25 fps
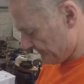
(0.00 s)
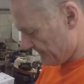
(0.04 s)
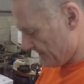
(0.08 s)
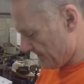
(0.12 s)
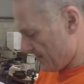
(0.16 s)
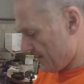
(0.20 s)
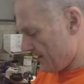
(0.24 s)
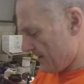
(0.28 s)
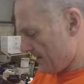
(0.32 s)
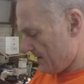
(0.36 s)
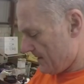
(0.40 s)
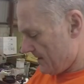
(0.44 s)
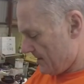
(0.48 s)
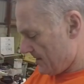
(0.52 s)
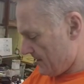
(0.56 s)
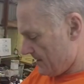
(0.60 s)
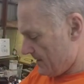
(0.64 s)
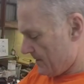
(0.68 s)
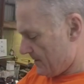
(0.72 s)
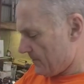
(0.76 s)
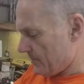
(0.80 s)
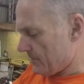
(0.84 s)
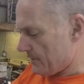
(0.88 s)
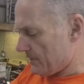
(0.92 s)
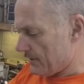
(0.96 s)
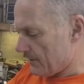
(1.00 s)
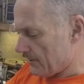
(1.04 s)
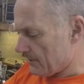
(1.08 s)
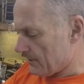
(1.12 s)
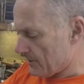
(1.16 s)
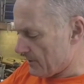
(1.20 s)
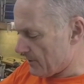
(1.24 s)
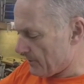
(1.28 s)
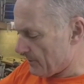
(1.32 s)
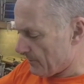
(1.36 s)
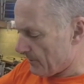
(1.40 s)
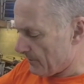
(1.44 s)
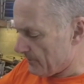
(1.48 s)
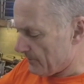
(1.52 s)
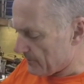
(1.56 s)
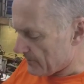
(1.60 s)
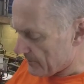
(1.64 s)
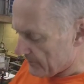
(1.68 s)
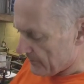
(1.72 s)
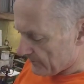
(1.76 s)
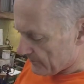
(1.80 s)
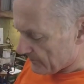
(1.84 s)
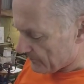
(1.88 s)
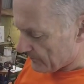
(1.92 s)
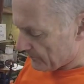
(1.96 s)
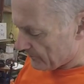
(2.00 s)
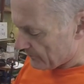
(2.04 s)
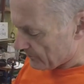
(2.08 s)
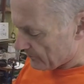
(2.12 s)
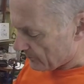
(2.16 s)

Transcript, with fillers: the glue on that tape did not want